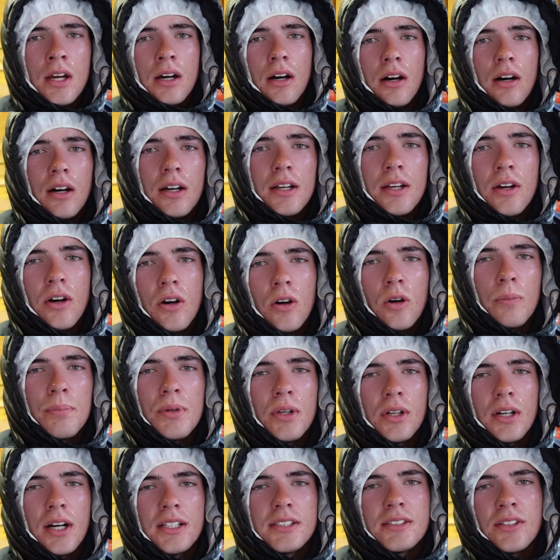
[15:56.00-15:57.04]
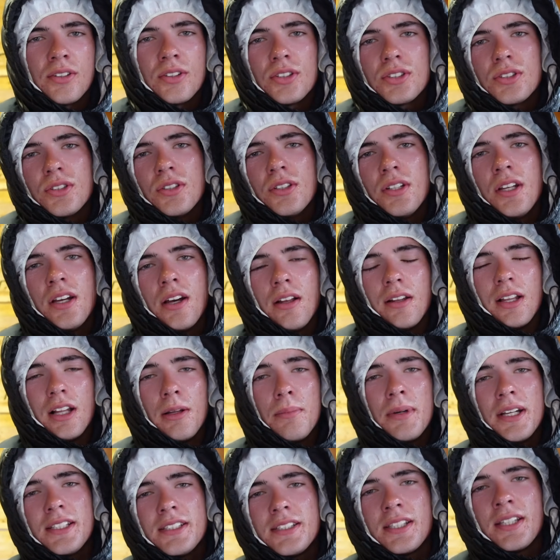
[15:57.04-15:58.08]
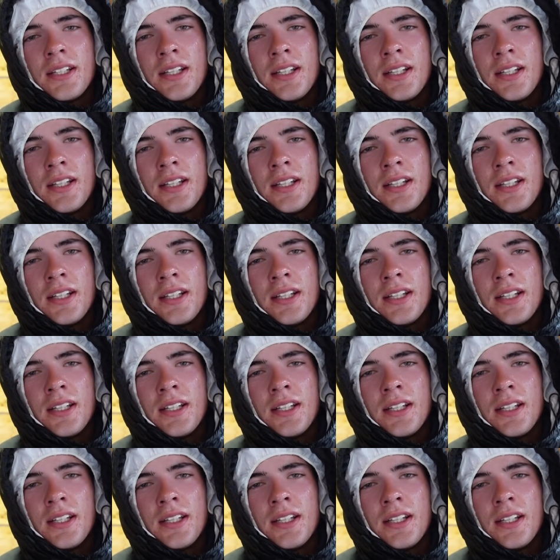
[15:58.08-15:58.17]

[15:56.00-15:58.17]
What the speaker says: I hope you guys understood a little bit